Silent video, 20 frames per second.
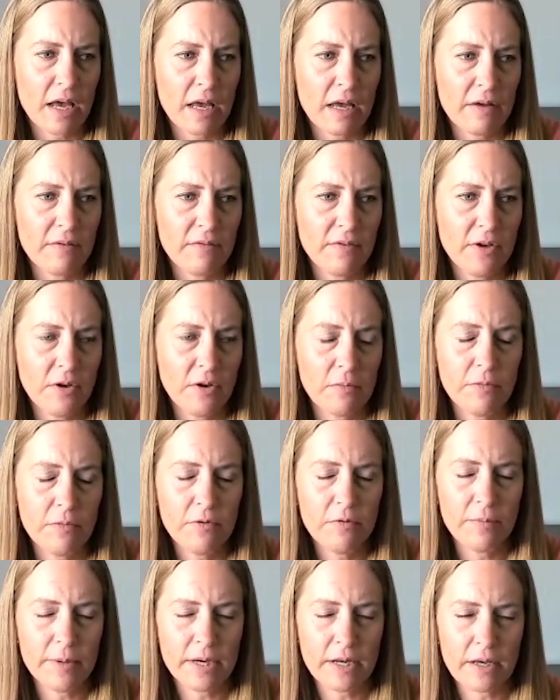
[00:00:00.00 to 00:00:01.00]
have,
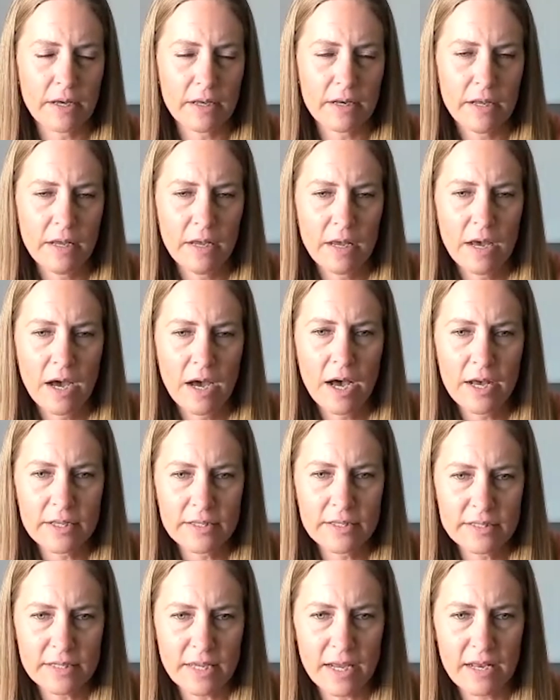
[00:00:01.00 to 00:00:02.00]
movement on
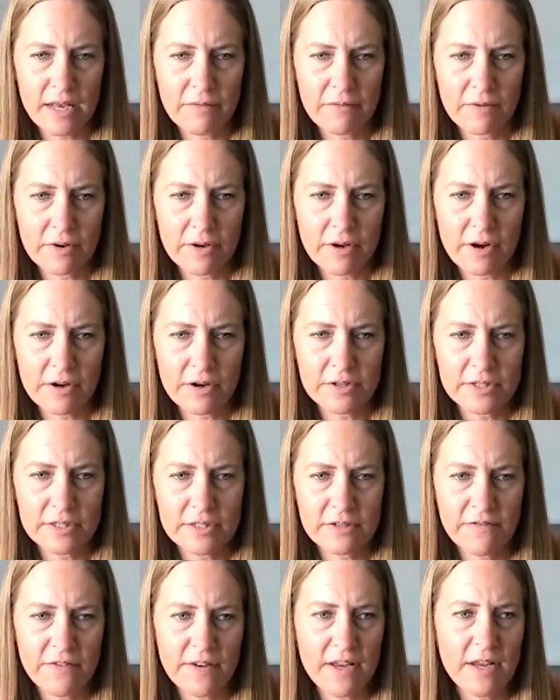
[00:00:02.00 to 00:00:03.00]
HUD side in regards
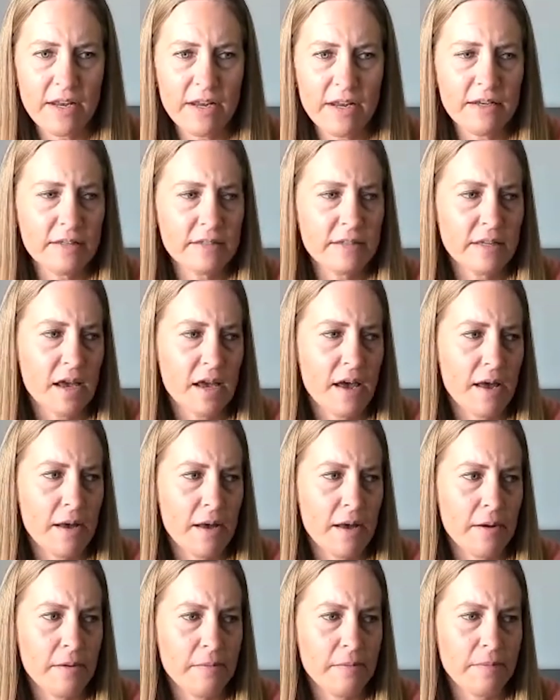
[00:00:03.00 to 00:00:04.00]
to fees,
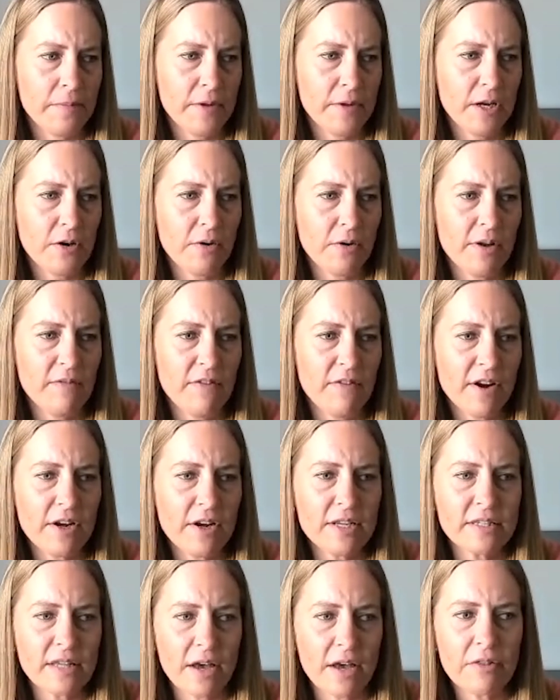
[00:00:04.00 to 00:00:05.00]
in
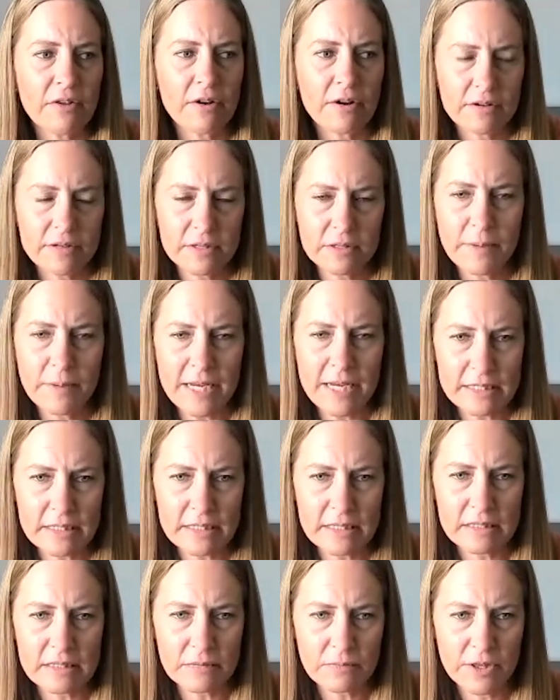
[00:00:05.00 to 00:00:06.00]
various other
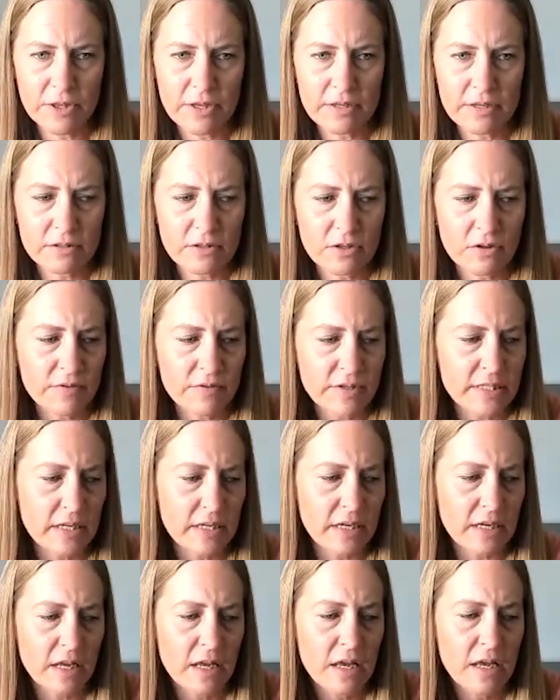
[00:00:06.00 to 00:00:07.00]
spaces within
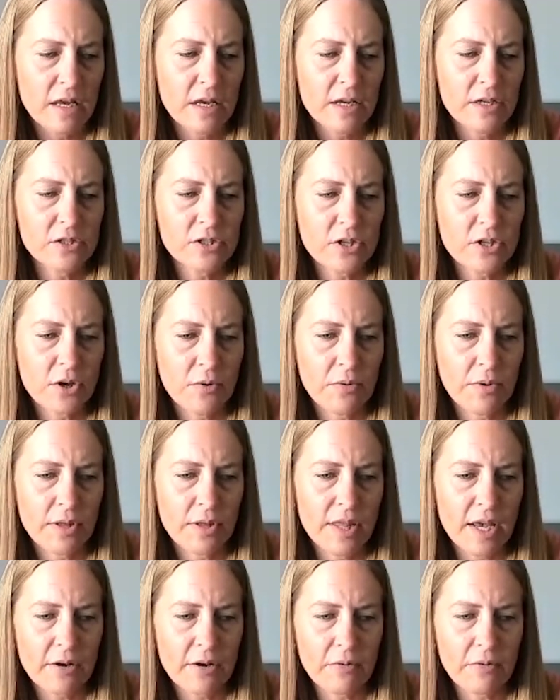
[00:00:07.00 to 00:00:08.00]
servicing. So
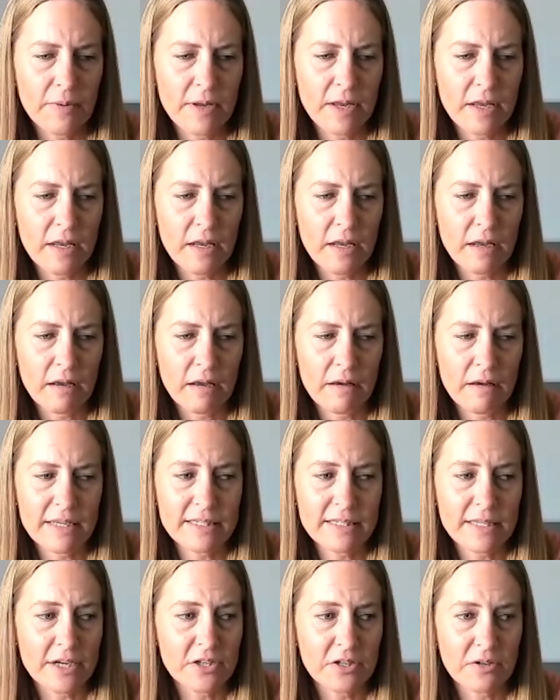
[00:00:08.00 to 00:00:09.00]
that'll be a
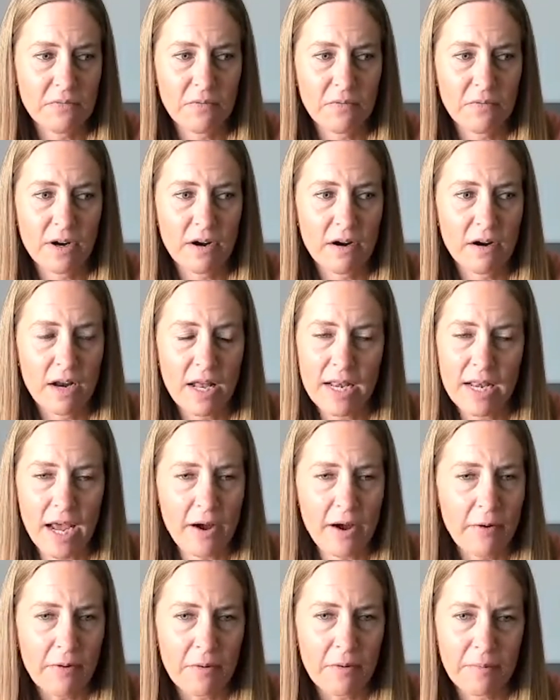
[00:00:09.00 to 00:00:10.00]
session where an
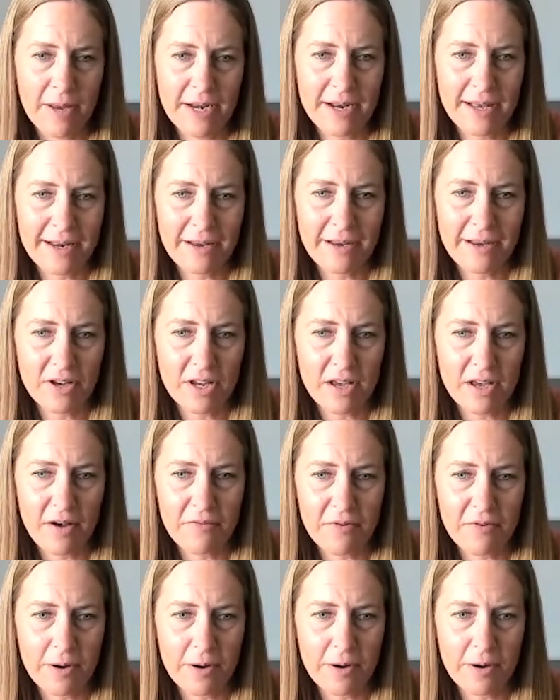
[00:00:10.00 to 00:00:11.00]
hour may not even
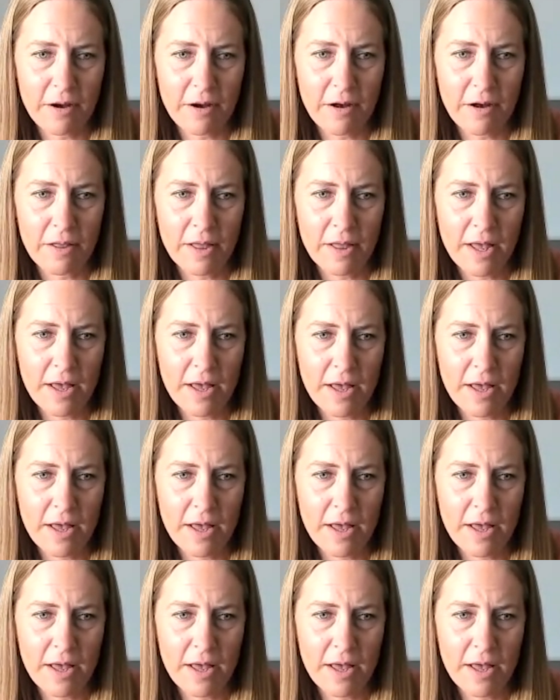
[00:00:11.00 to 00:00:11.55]
cover it all.